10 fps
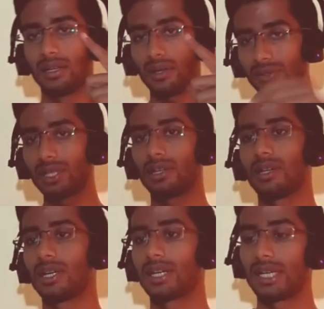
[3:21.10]
Now there
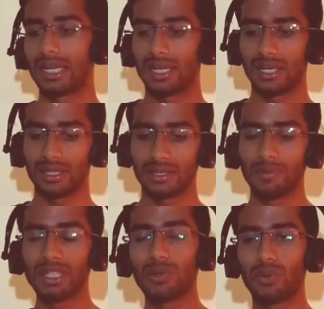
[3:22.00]
are
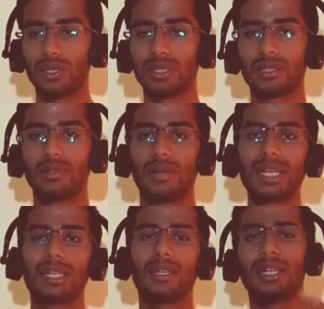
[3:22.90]
some other words.
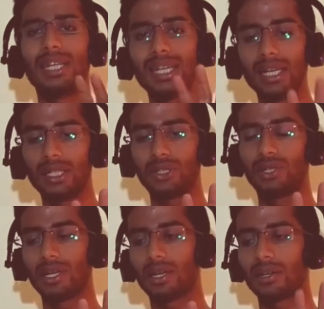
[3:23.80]
Like in
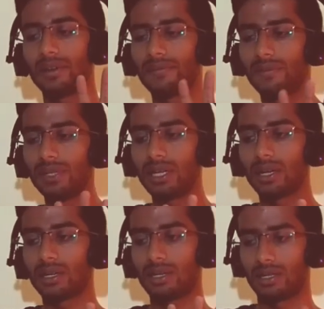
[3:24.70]
English, there are, if we
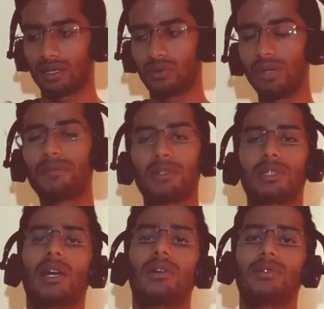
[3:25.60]
are going for
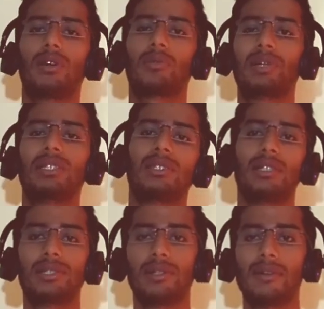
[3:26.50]
sound or
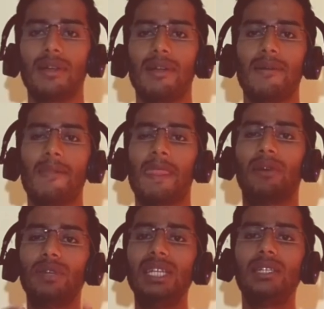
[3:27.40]
pronunciation,
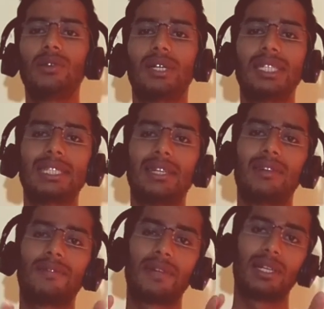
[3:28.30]
now we need to
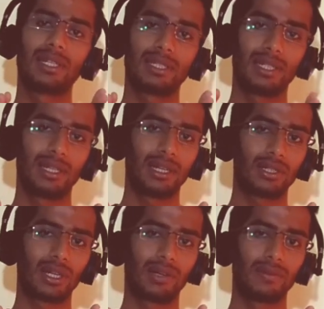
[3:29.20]
understand phonetics in
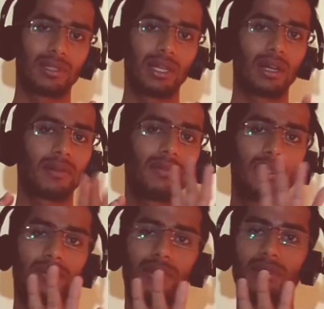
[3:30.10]
English language. There are
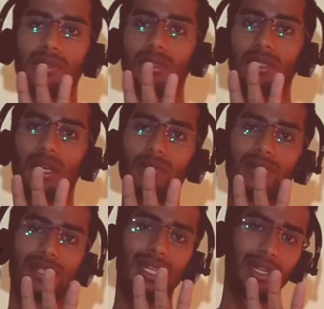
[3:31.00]
44
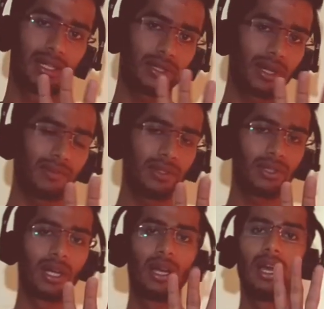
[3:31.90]
sounds in English
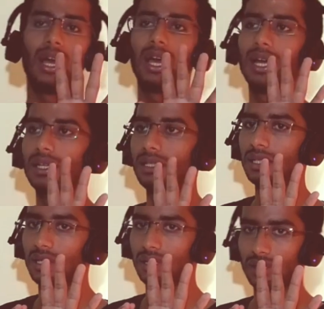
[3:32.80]
language,
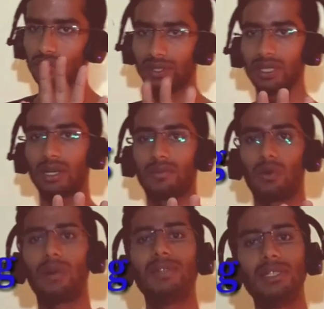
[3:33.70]
and 20 are
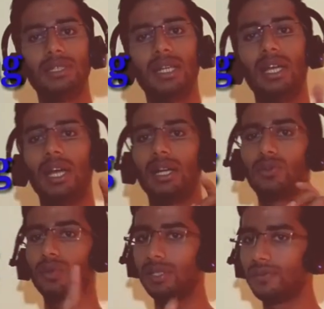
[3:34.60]
vowel,
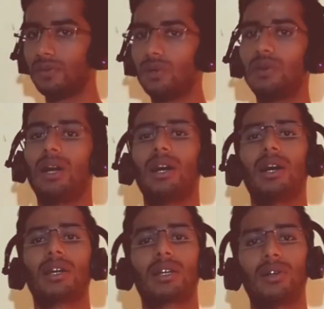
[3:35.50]
and 24
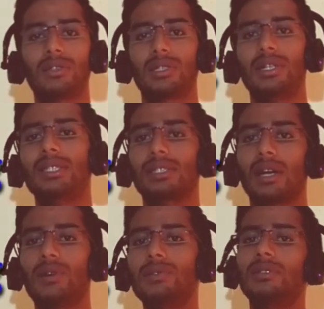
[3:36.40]
are consonant
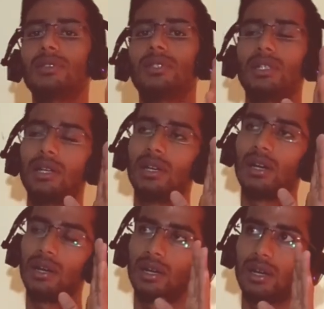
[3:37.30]
sounds.
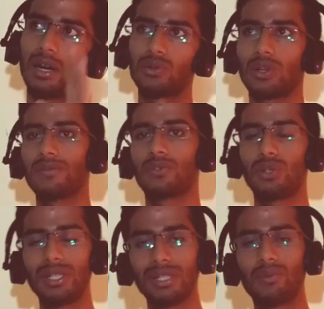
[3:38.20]
Out of
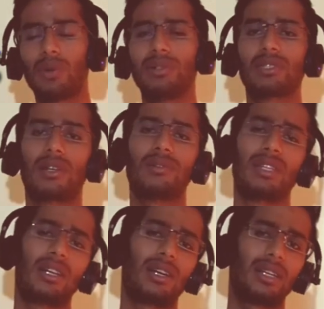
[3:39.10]
20 vowel
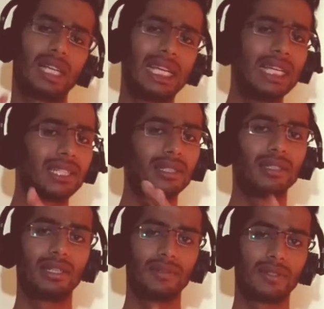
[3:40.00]
sounds, there are 8
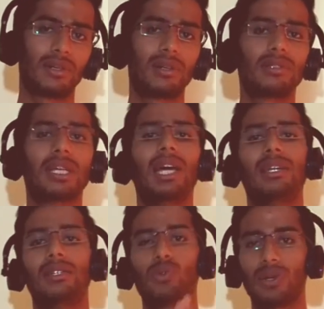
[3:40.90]
diphthongs
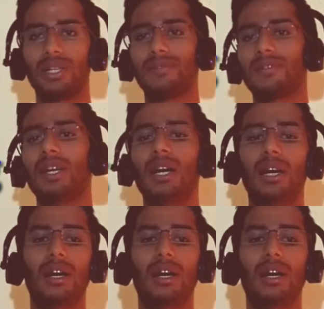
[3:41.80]
and 12